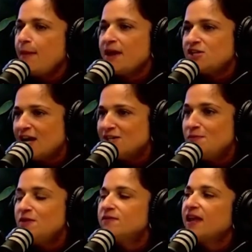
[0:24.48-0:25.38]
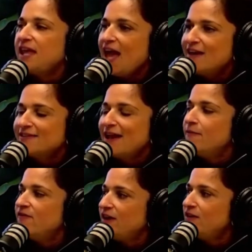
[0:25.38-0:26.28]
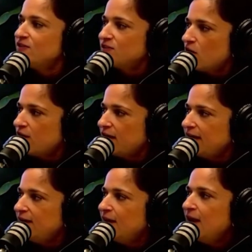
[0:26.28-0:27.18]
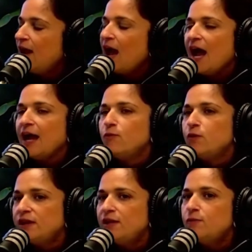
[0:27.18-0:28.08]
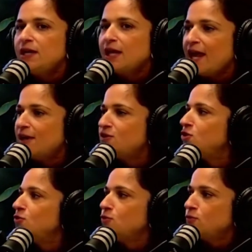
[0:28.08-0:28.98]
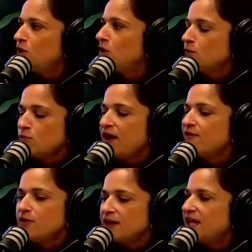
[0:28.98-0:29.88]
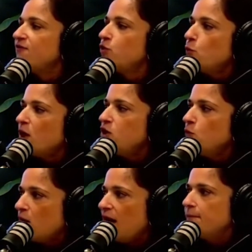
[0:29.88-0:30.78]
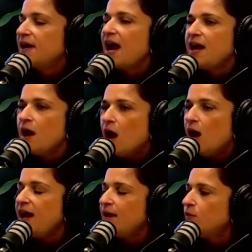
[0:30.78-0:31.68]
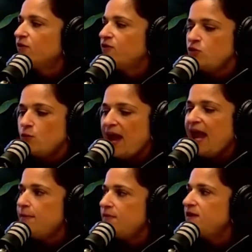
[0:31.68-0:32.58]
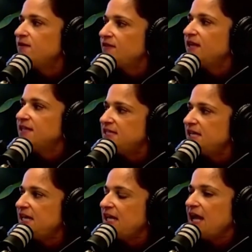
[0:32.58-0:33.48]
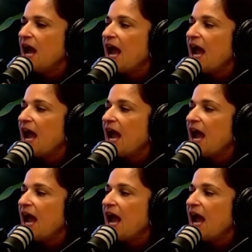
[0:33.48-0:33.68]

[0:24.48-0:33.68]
And my ChatGPT was like, yes, I'm very sorry. I really would like to, you know, whatever, like give you what you want, but I am unable to do A, B, C, and D.